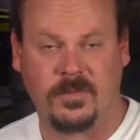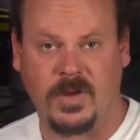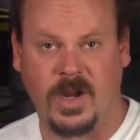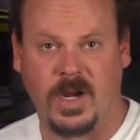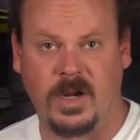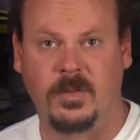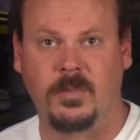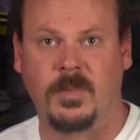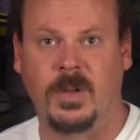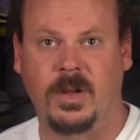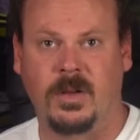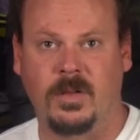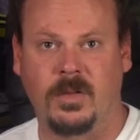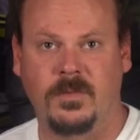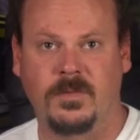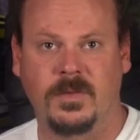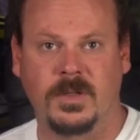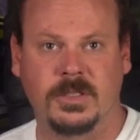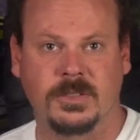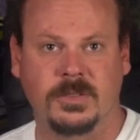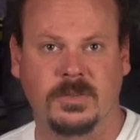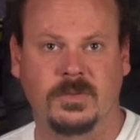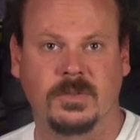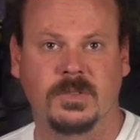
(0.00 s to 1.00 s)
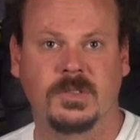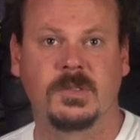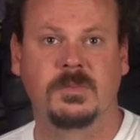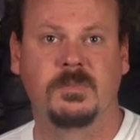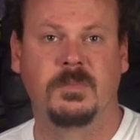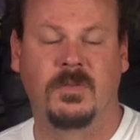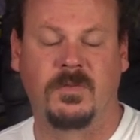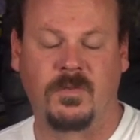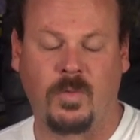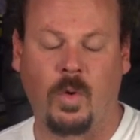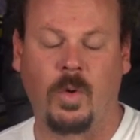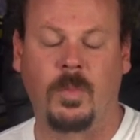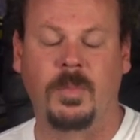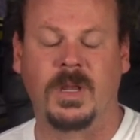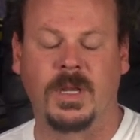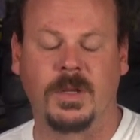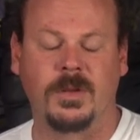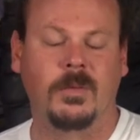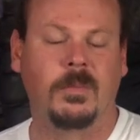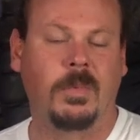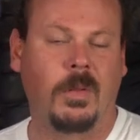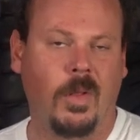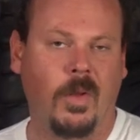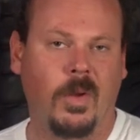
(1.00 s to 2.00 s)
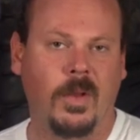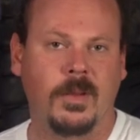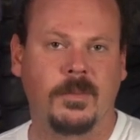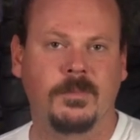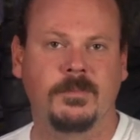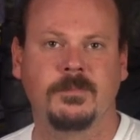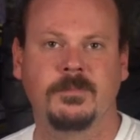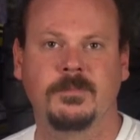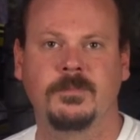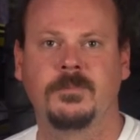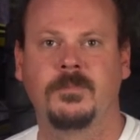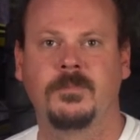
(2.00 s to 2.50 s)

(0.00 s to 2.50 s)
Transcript: environmental officials before being deployed.